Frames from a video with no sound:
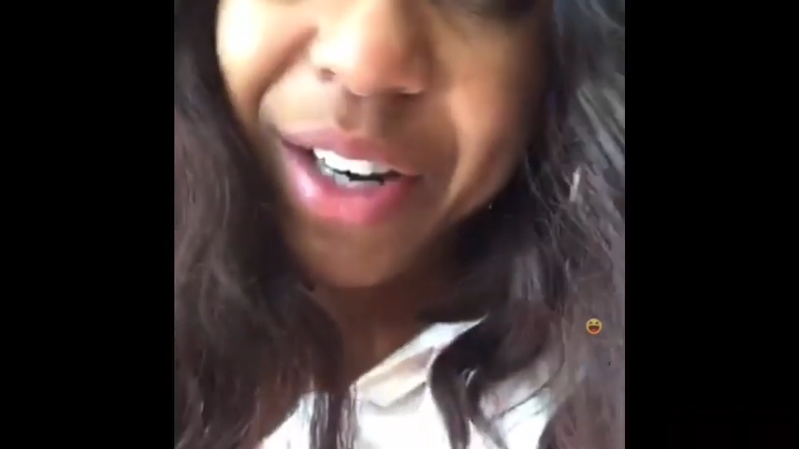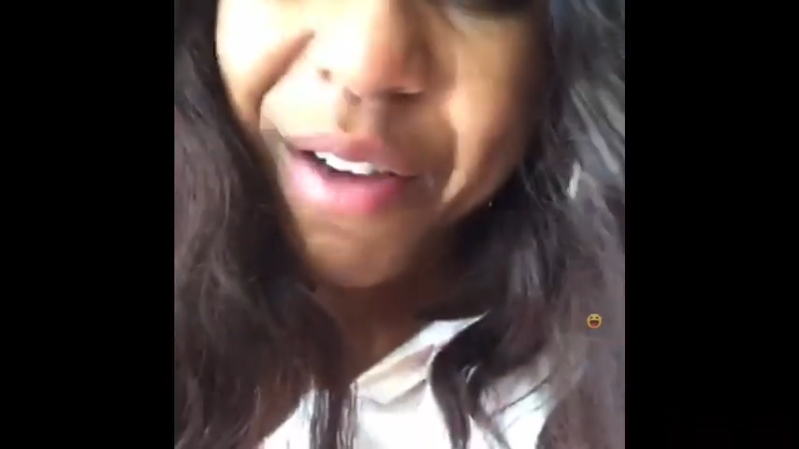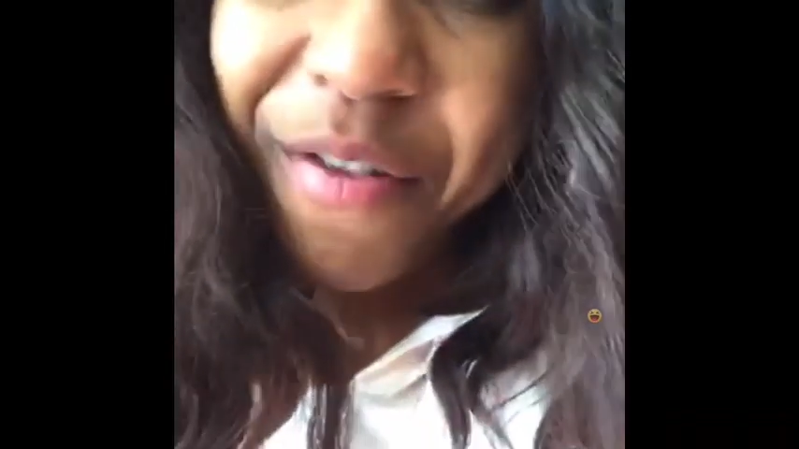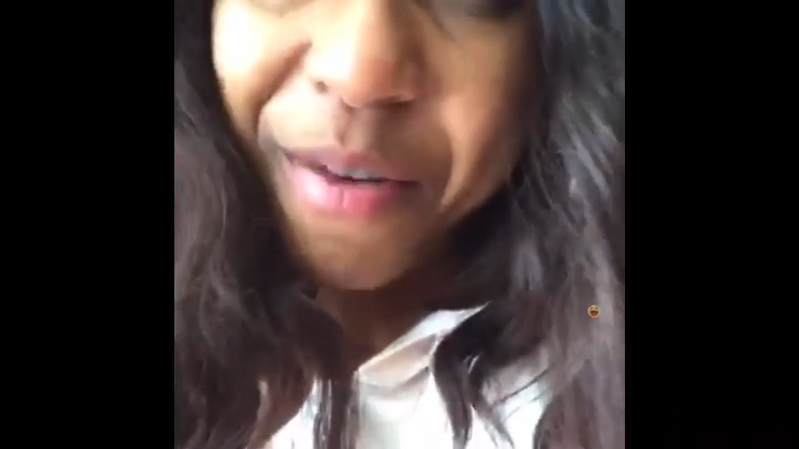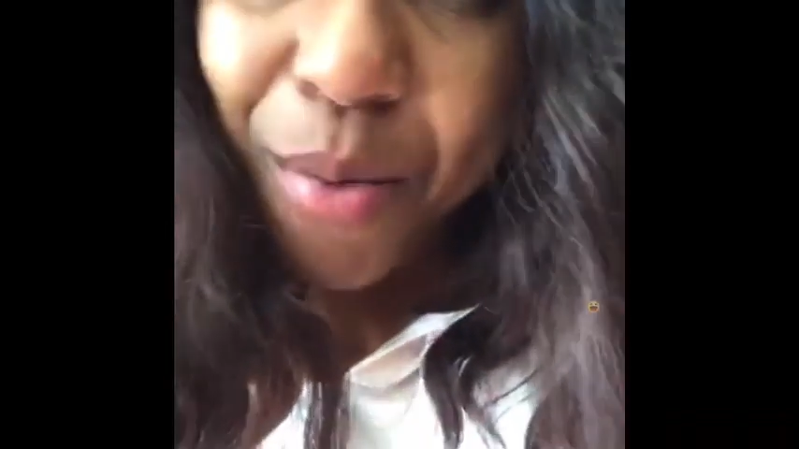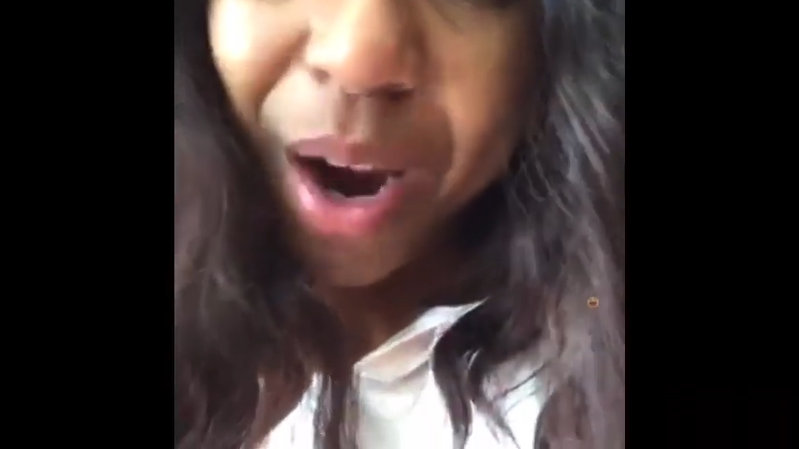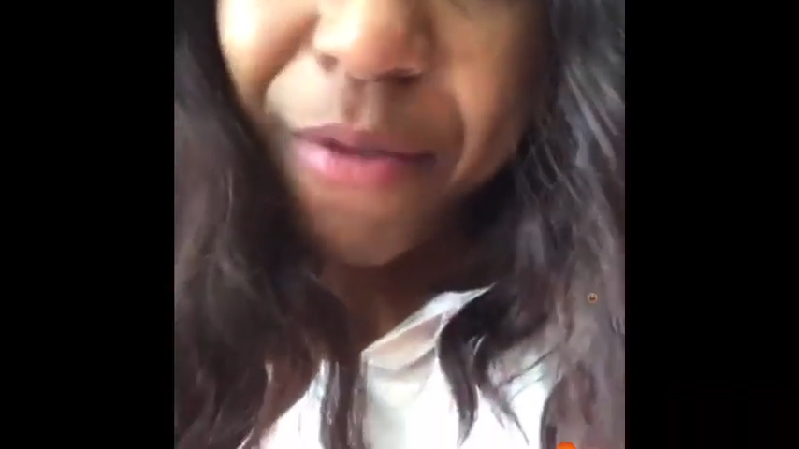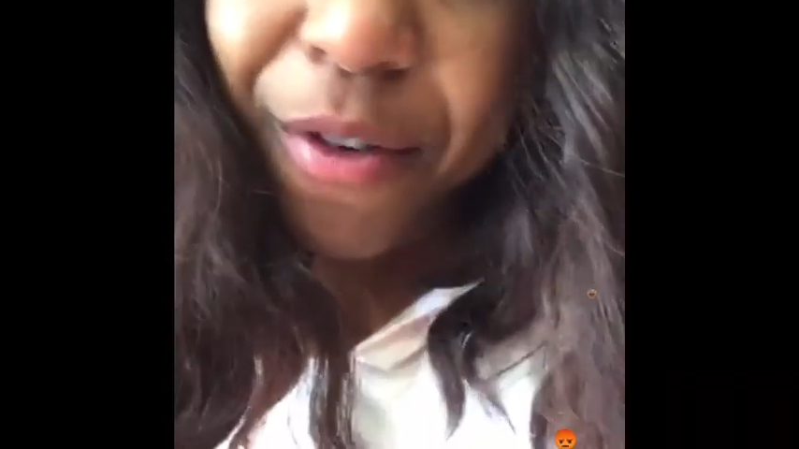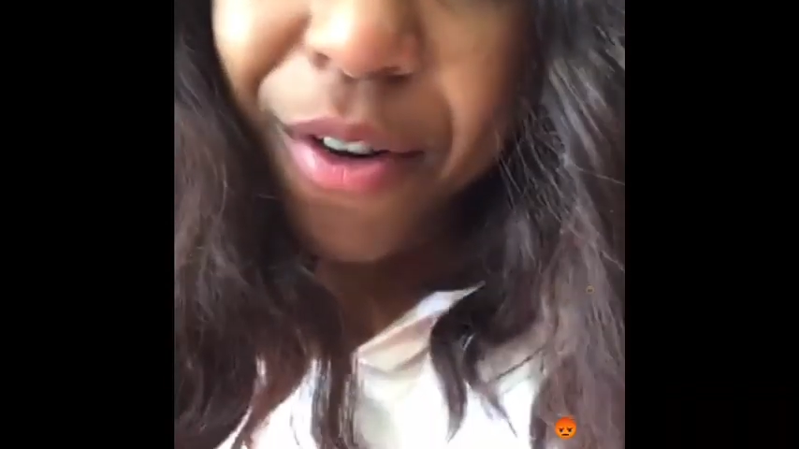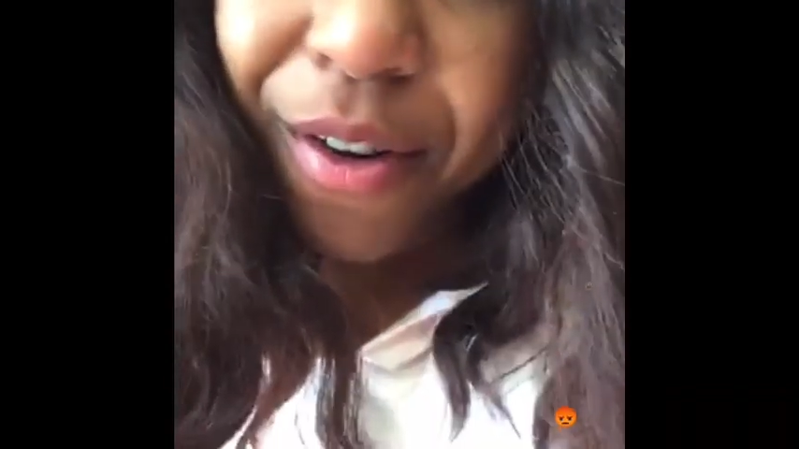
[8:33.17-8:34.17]
Eventbrite
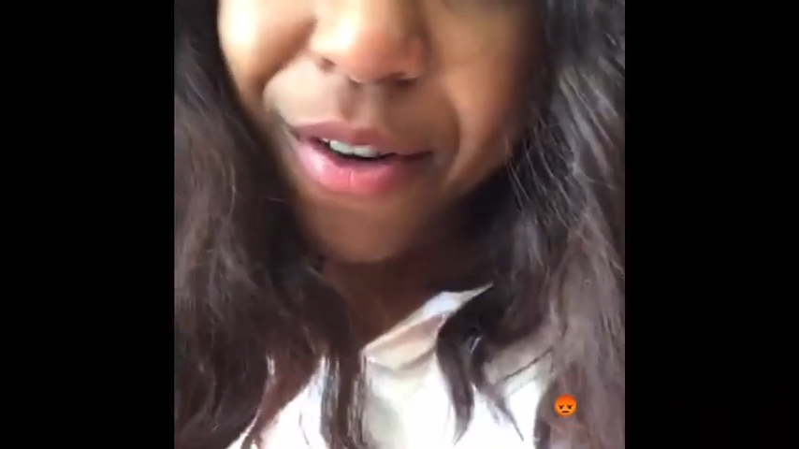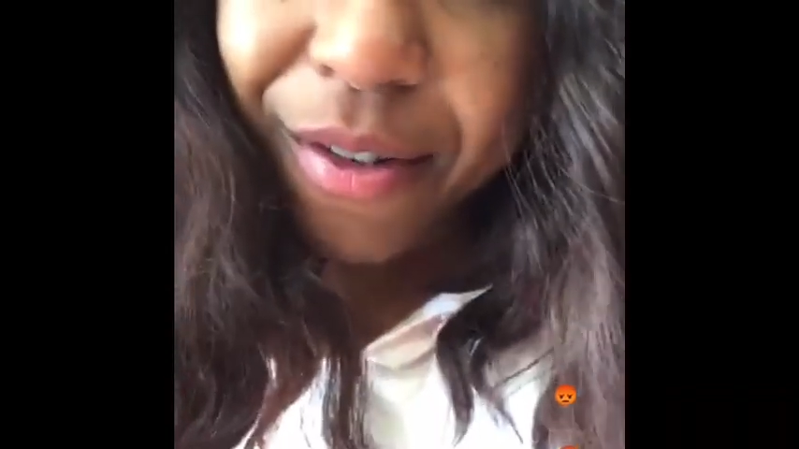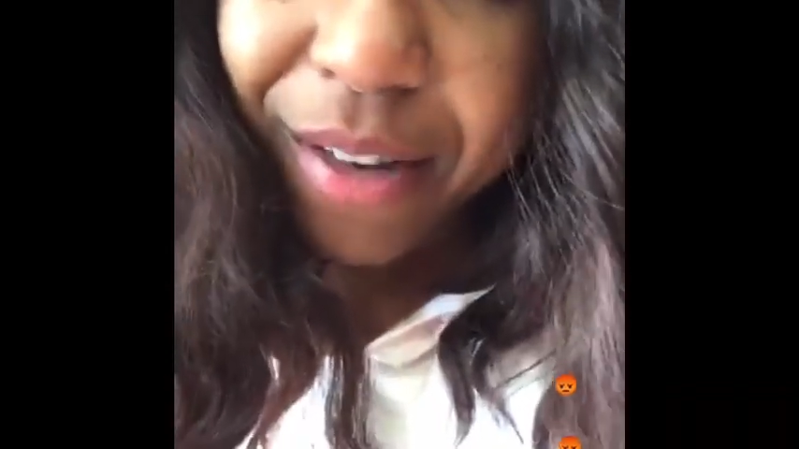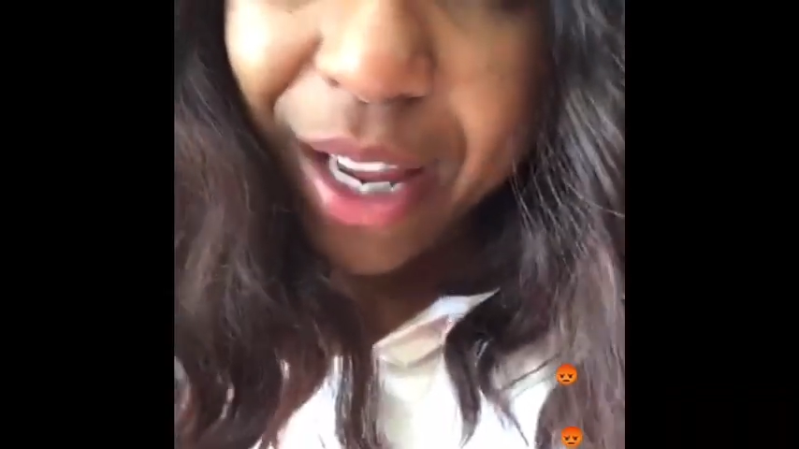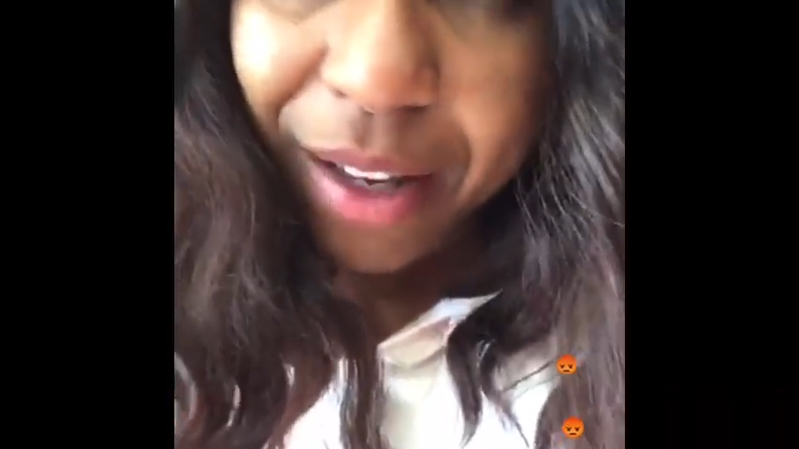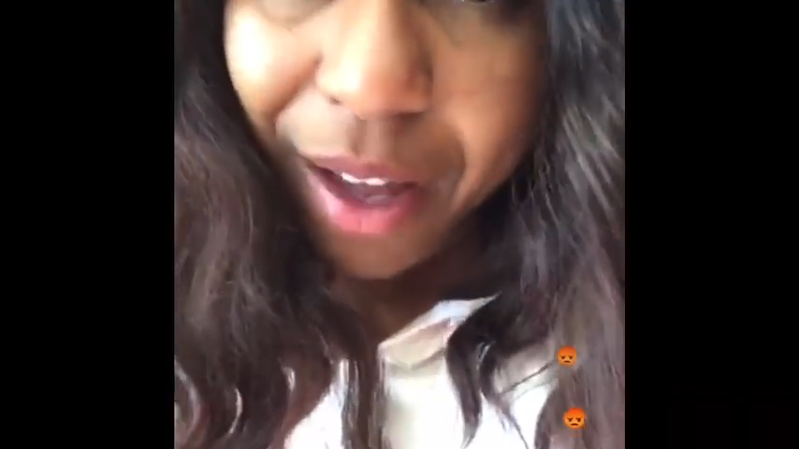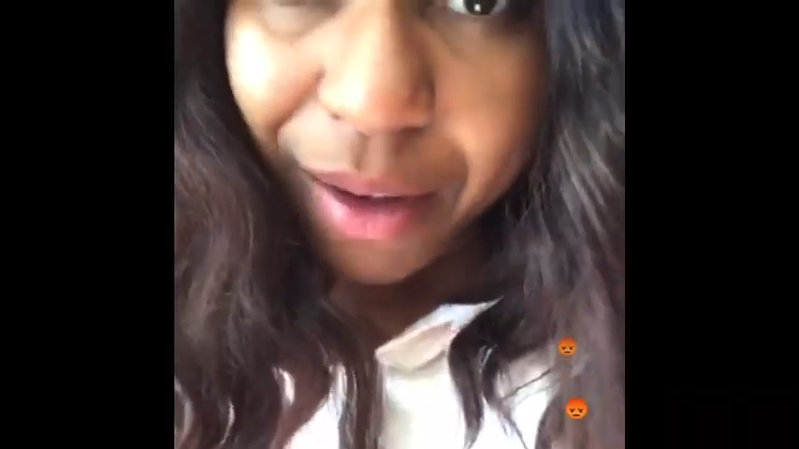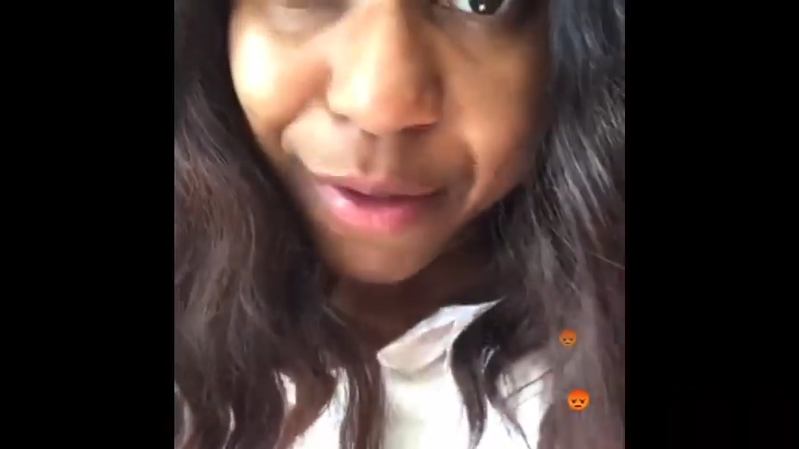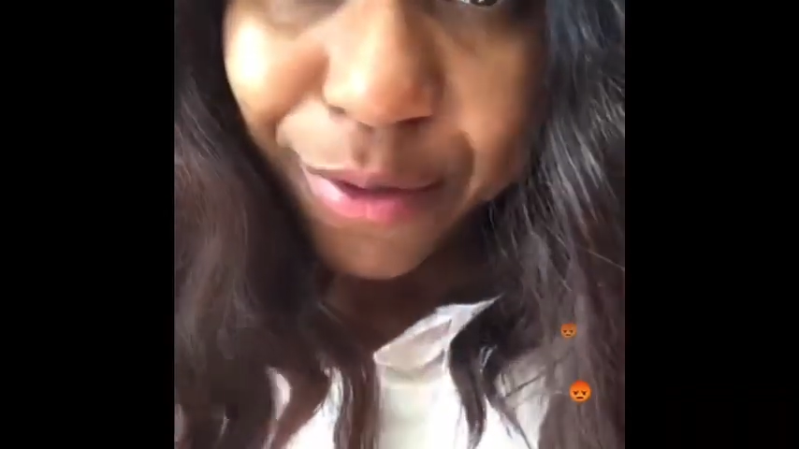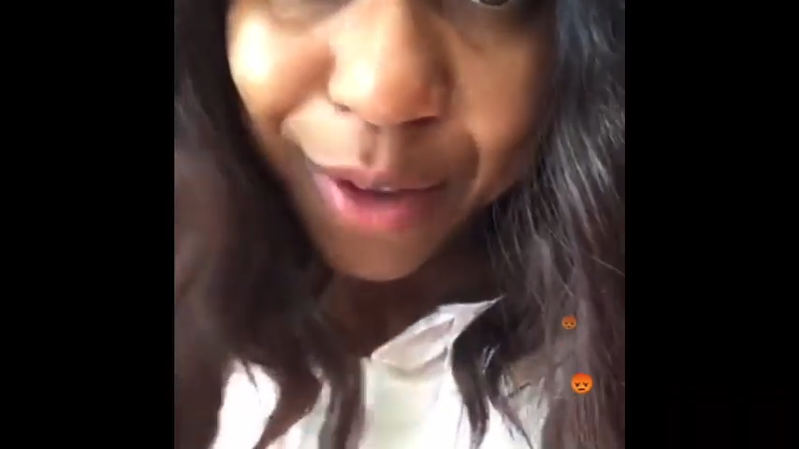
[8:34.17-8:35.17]
for Let
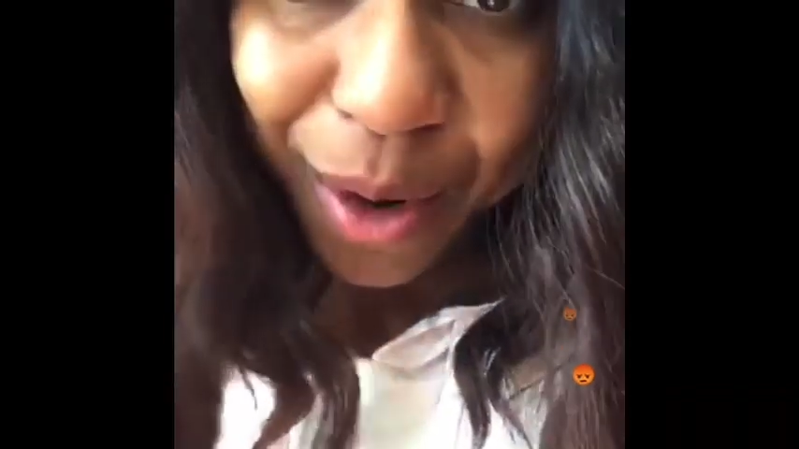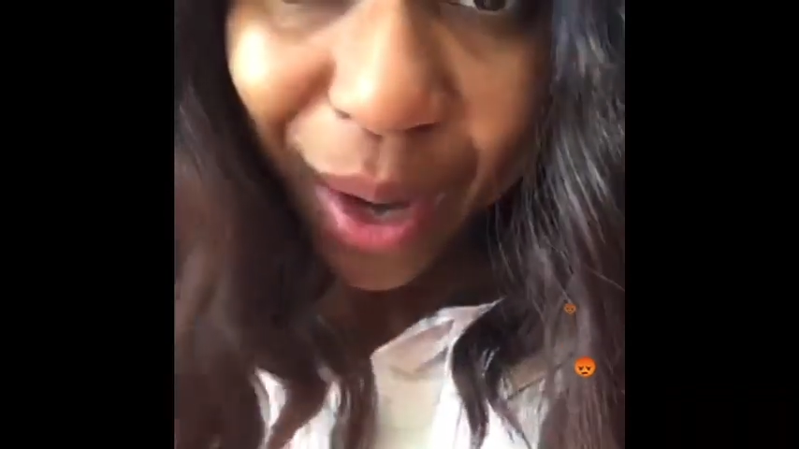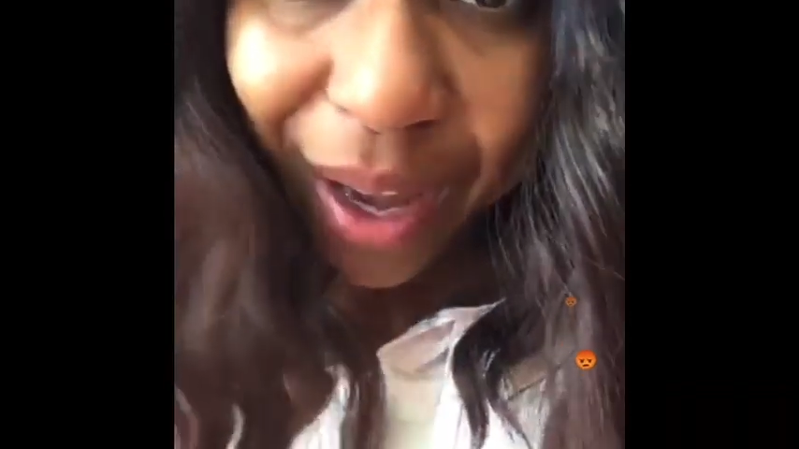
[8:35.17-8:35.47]
Love. Okay?